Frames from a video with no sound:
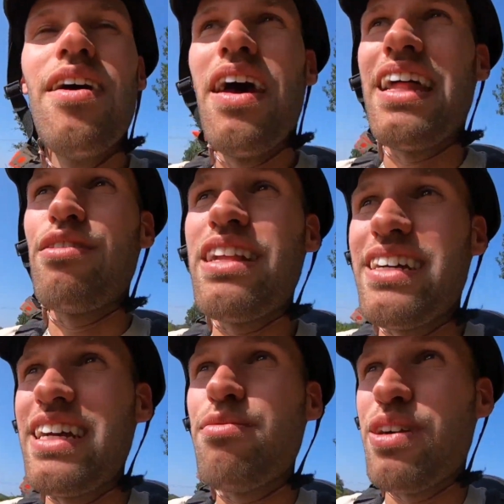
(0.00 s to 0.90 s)
and I was like,
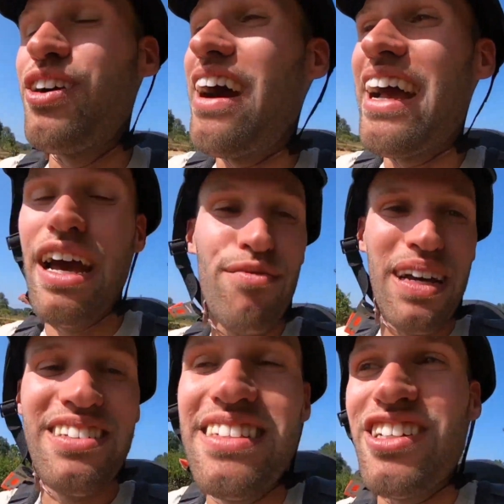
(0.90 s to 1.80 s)
yeah, bro, I have my
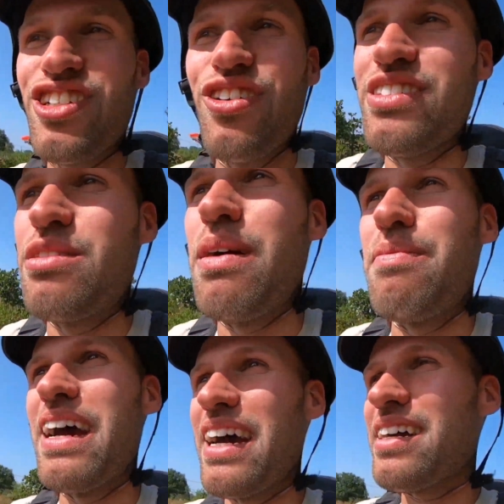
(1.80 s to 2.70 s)
international. It's in my
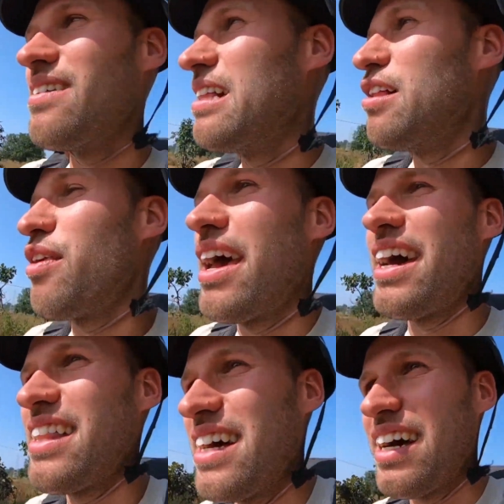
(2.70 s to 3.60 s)
bag, and